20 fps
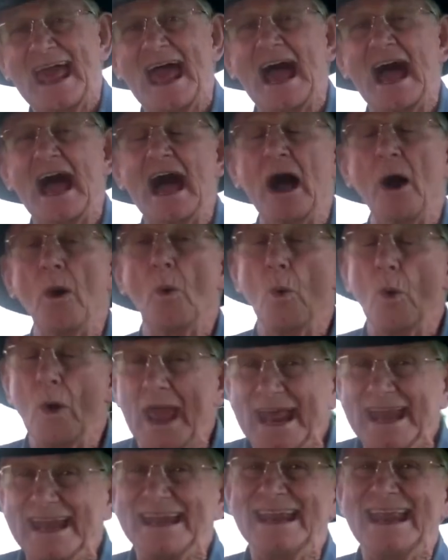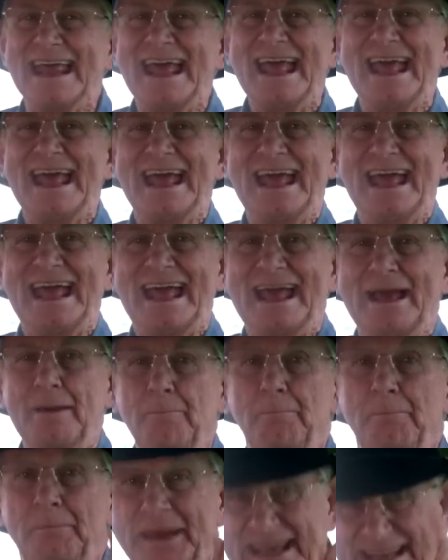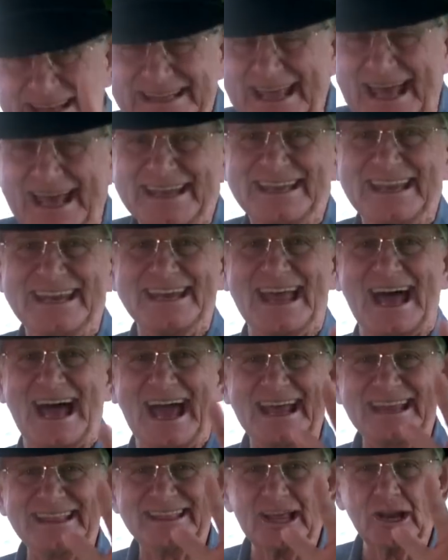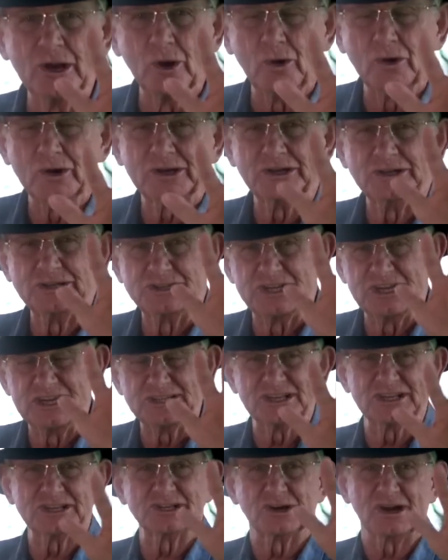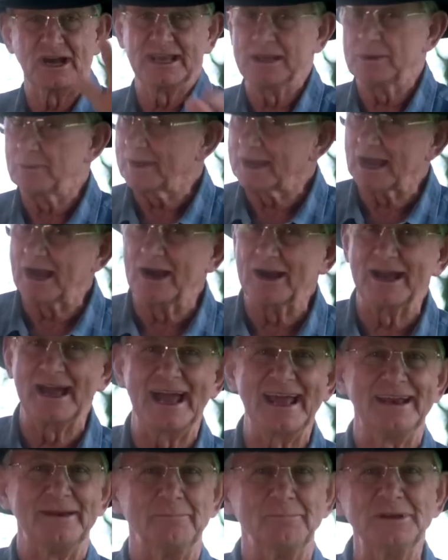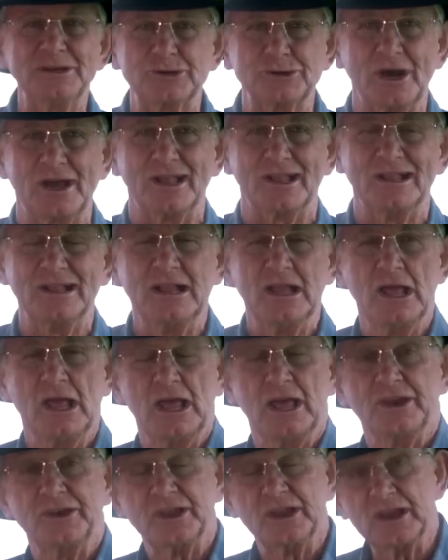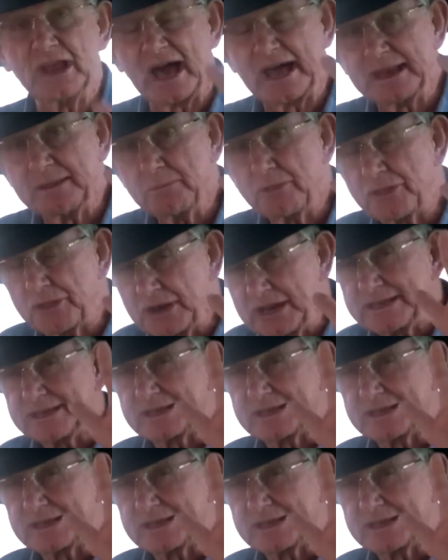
how when Peter denied the Lord Jesus Christ. Here we go again, betrayal. Denied him three